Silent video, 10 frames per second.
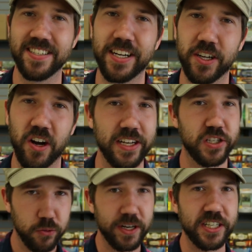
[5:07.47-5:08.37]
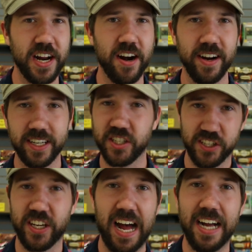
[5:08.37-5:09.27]
instant costs 3 generic,
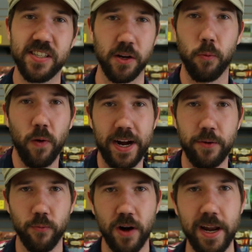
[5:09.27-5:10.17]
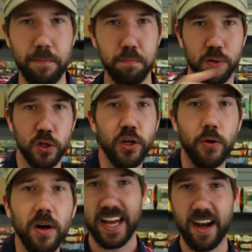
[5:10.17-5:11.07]
just guys, so white, red,
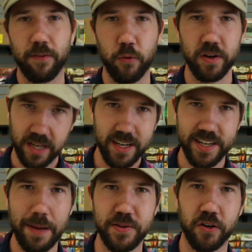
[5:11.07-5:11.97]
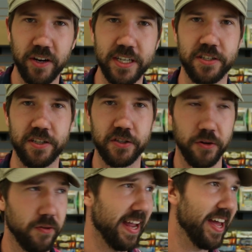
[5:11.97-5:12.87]
blue, and of course untaps all creatures you
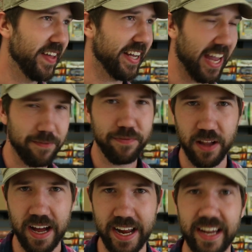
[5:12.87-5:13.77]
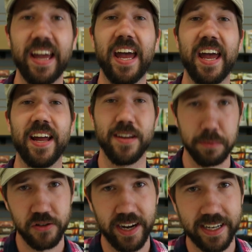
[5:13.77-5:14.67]
control, and they gain flying and
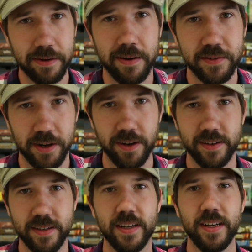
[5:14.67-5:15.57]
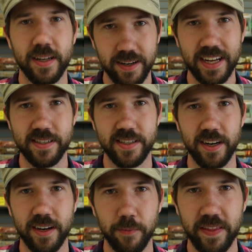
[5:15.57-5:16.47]
double strike until end of turn.
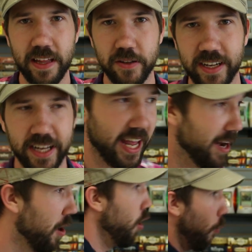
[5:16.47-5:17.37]
Necessary. What did that look like again?